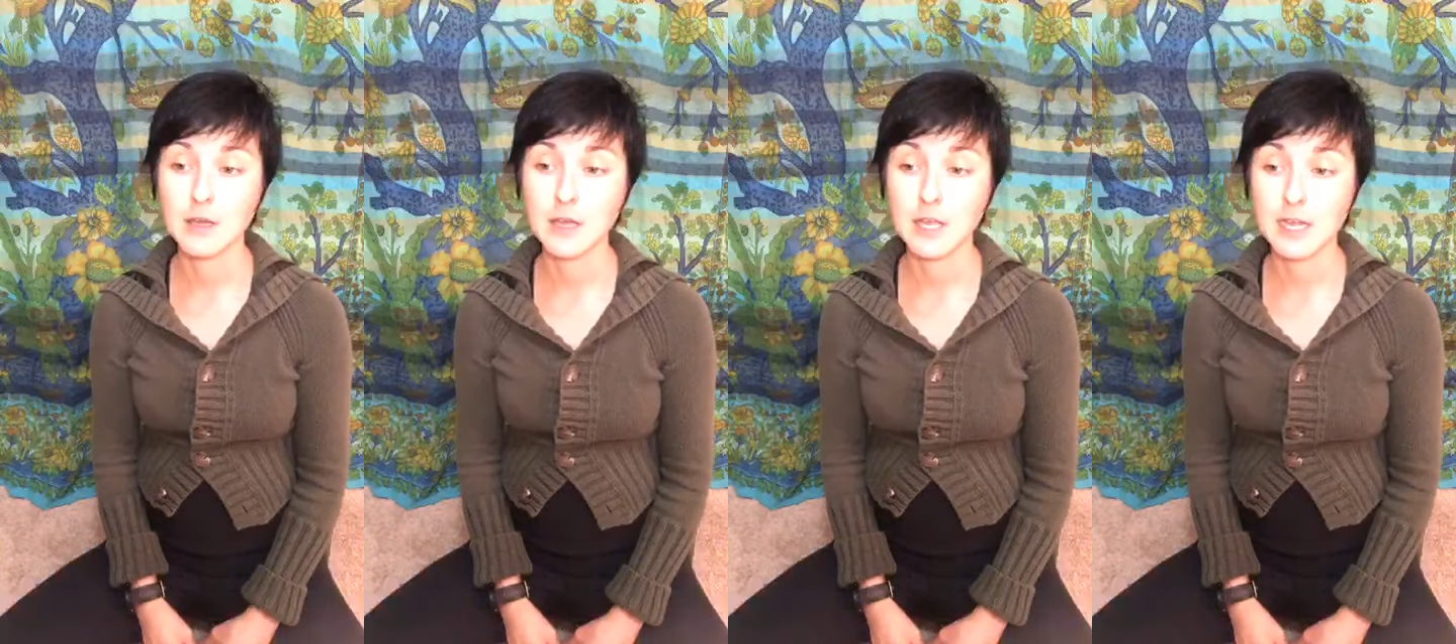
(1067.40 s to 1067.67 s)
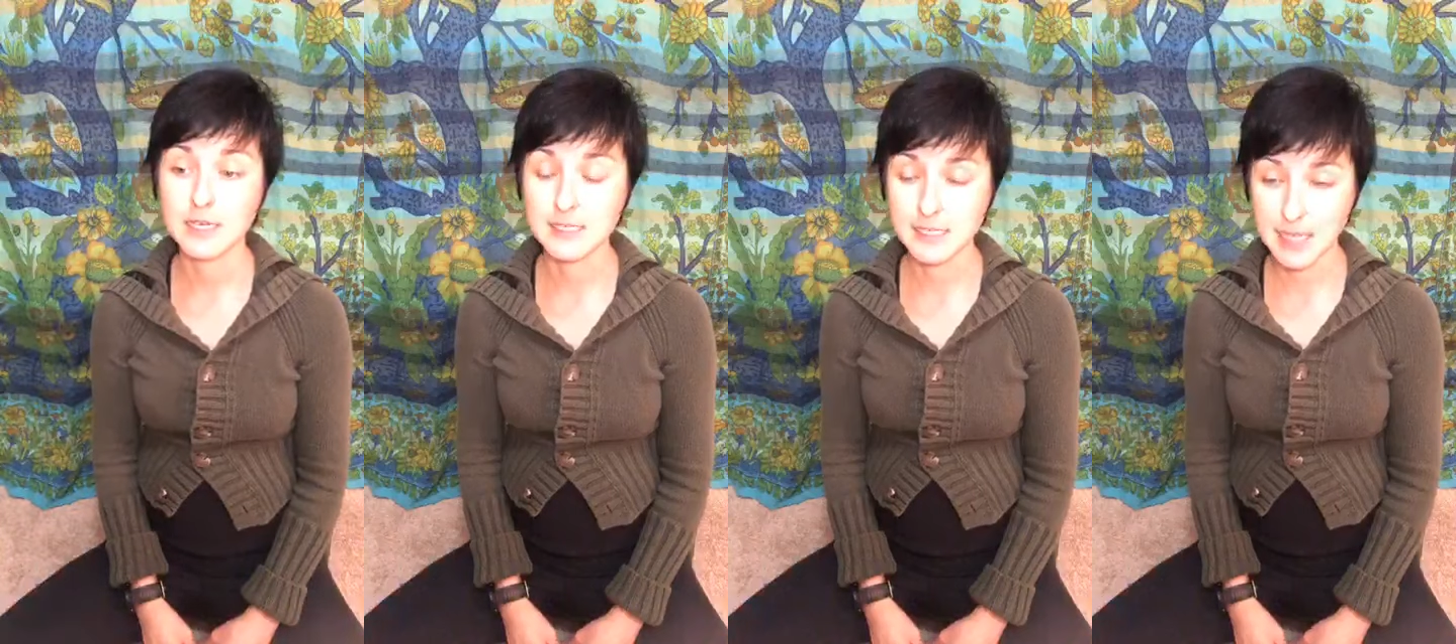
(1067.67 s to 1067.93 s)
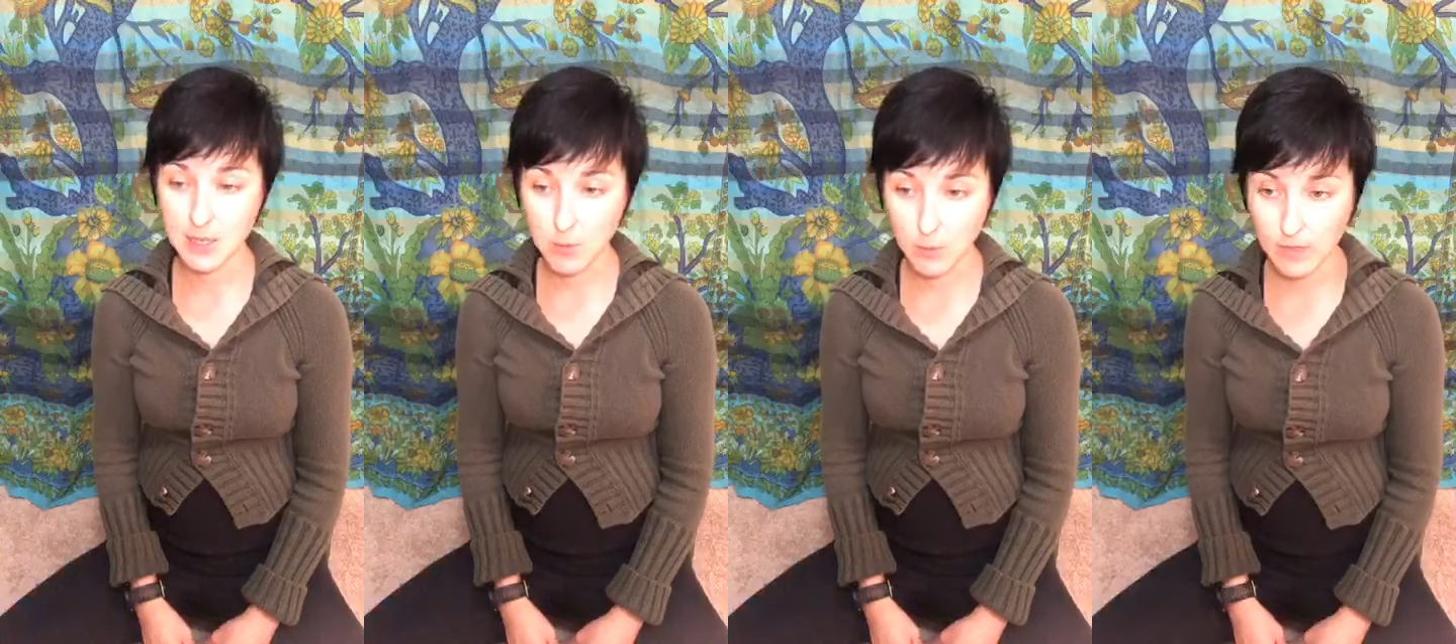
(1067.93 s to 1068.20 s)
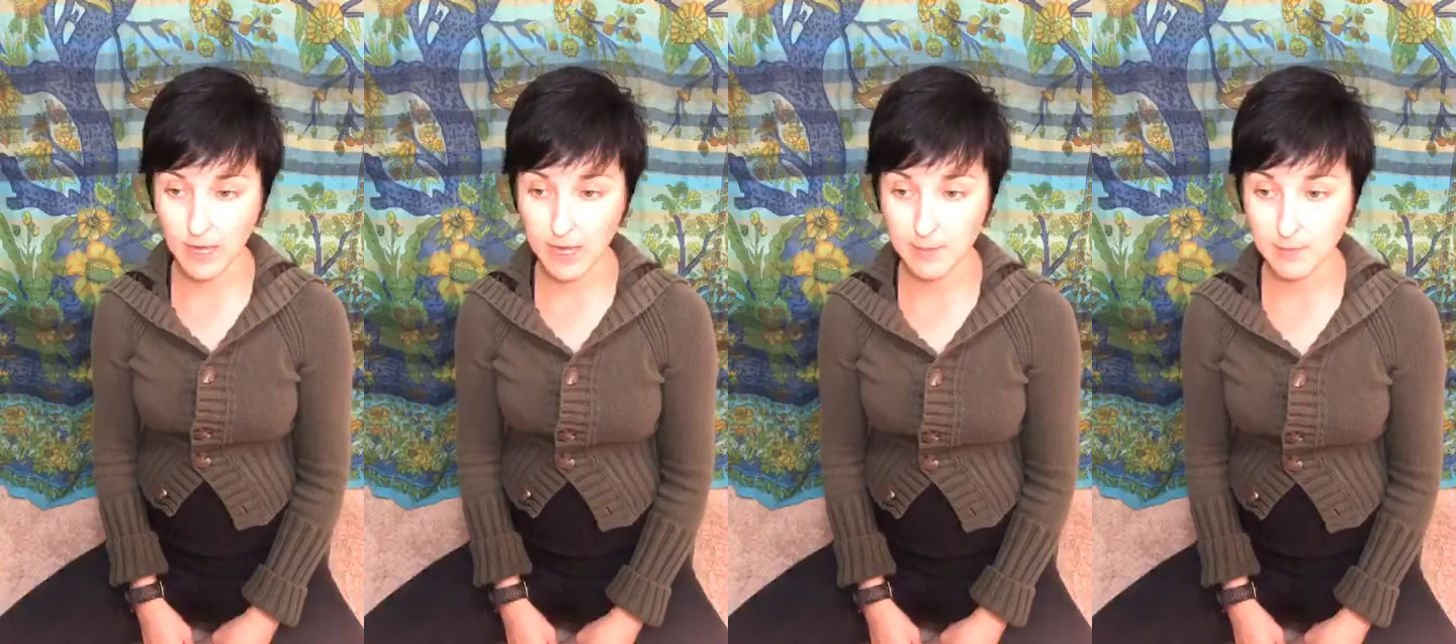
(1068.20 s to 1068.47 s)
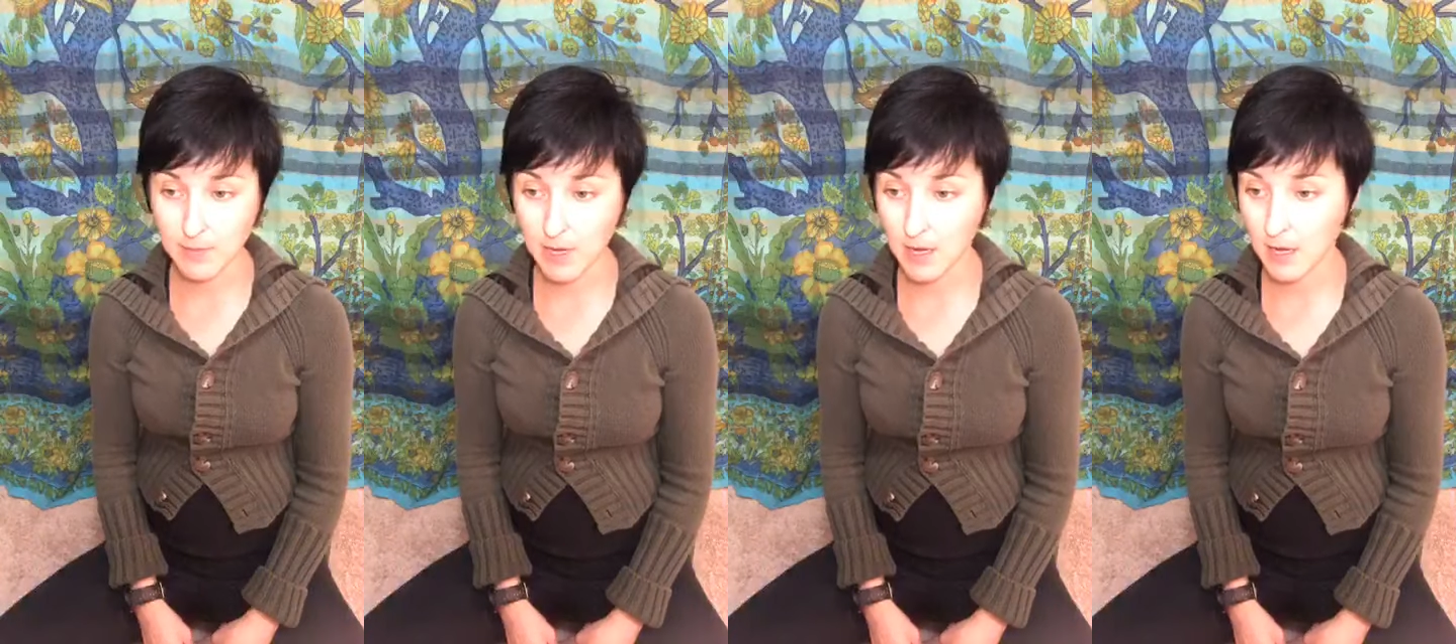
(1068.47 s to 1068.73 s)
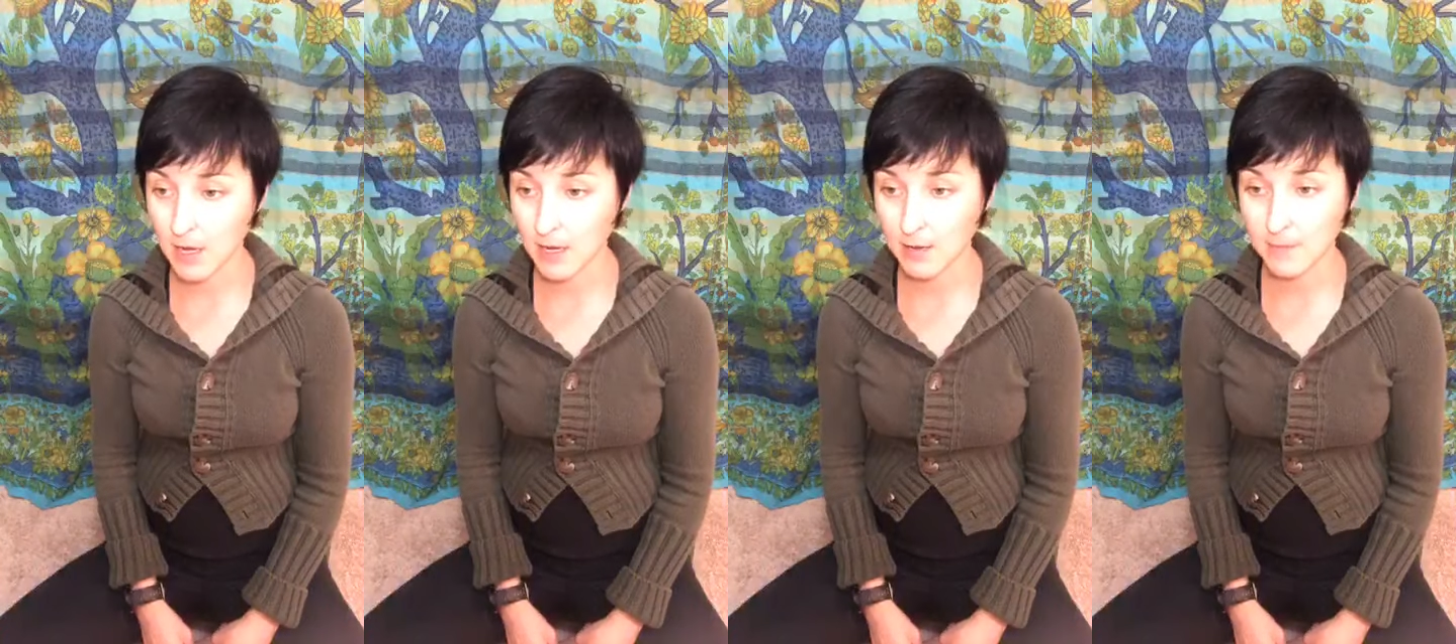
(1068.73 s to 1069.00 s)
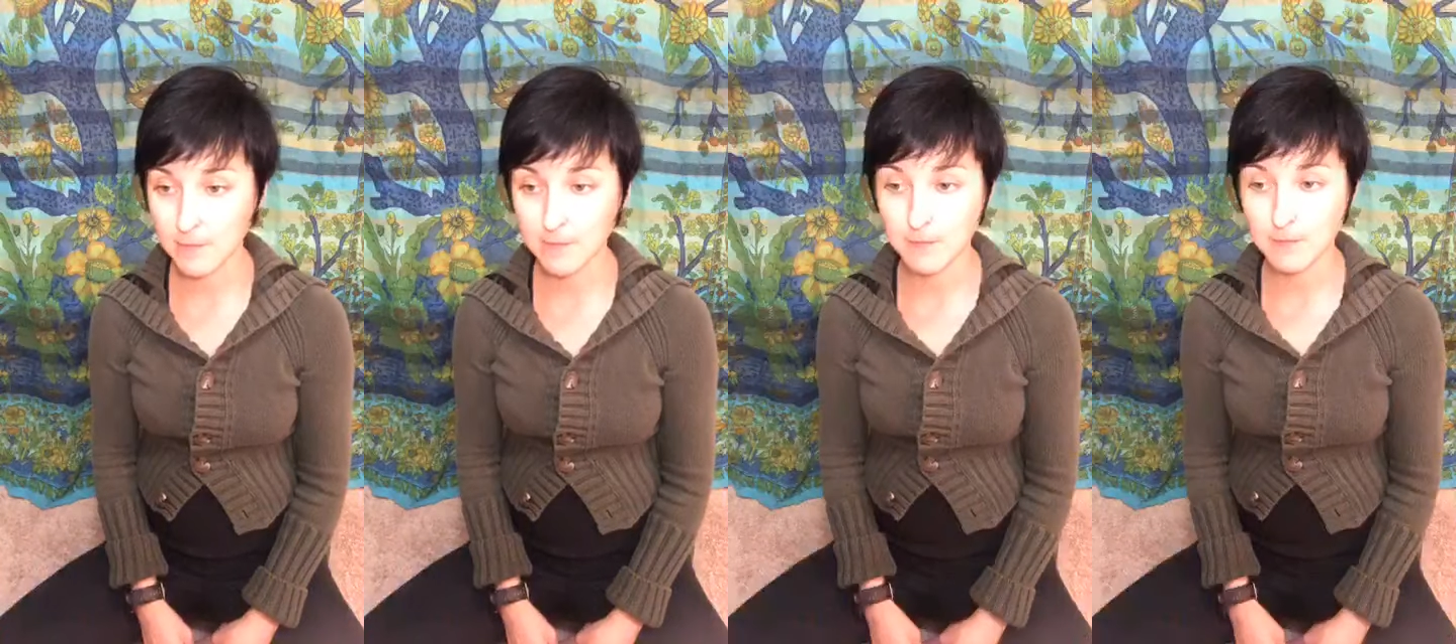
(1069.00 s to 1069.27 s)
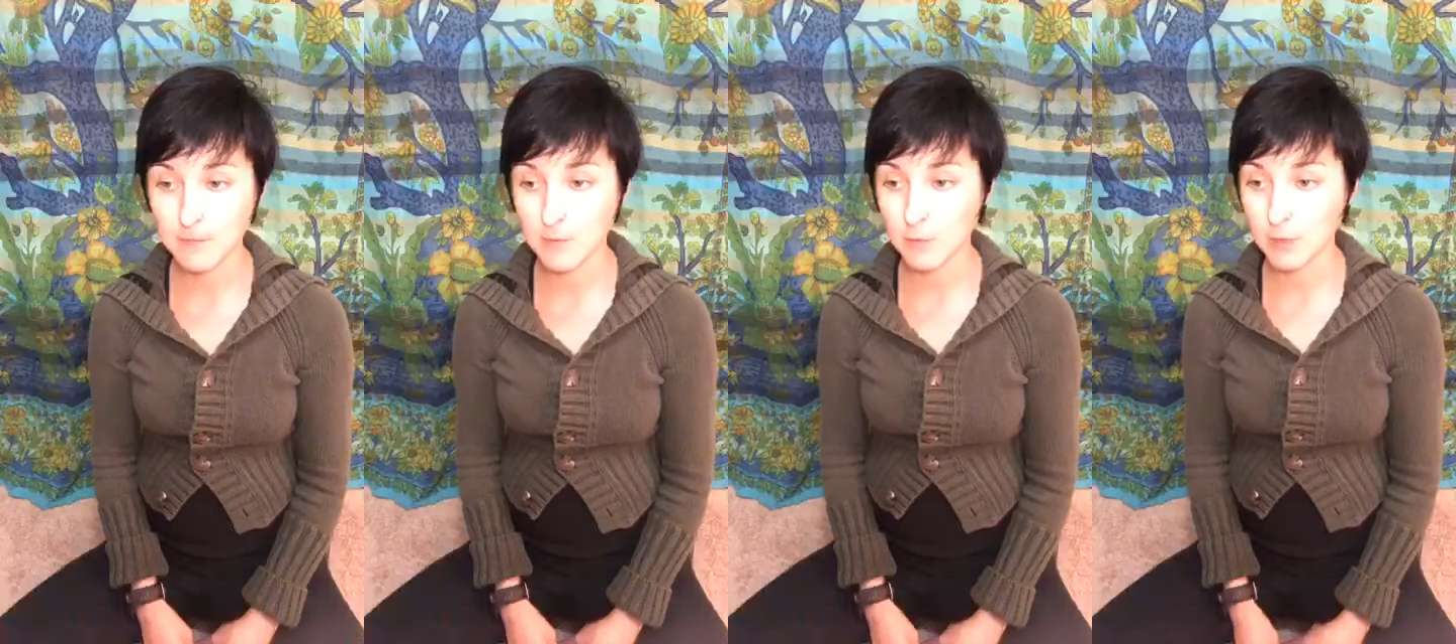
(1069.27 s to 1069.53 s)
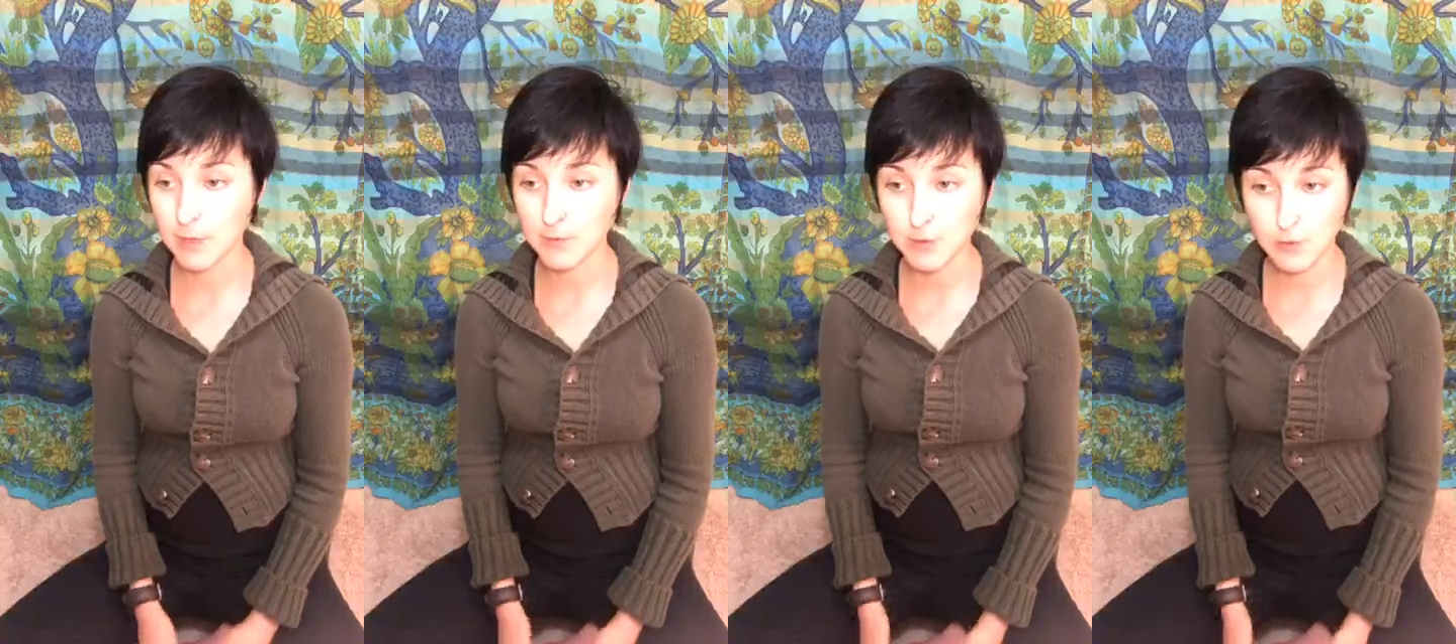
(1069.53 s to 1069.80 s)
it's like when I'm